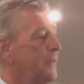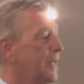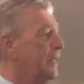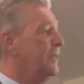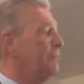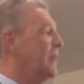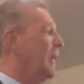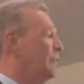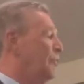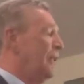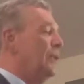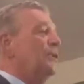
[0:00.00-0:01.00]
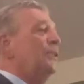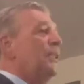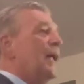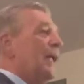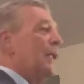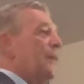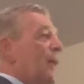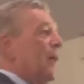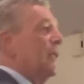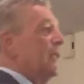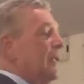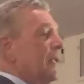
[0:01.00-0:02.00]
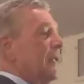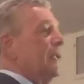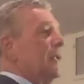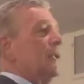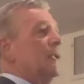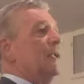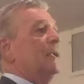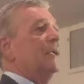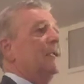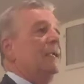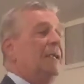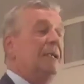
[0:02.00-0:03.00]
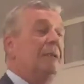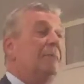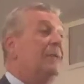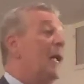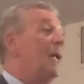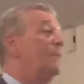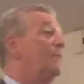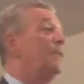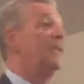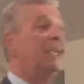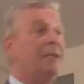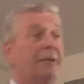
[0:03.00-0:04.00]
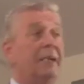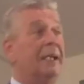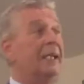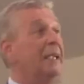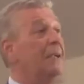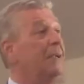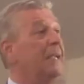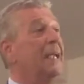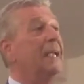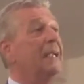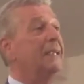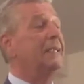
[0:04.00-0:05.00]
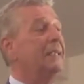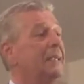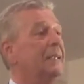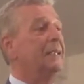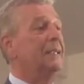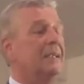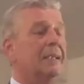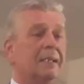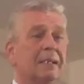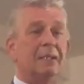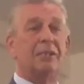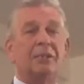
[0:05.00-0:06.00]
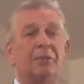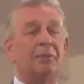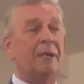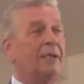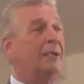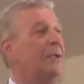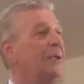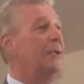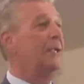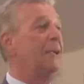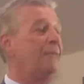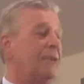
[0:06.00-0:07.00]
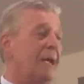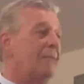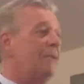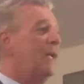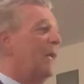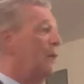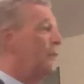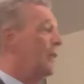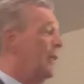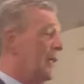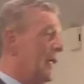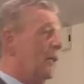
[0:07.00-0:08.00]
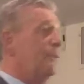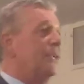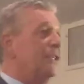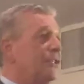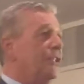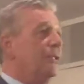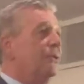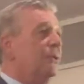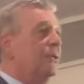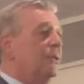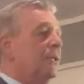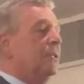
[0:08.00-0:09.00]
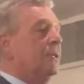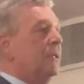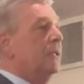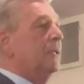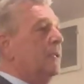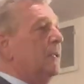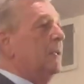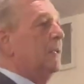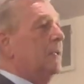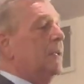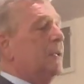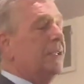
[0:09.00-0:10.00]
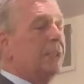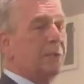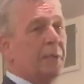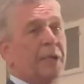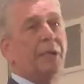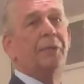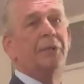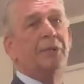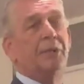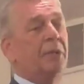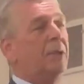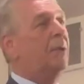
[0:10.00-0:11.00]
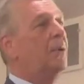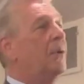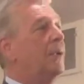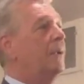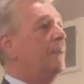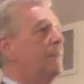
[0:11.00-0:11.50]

And sometimes we lose sight of that. Sometimes, here again, surrender. If you have a health issue, surrender it to the Lord.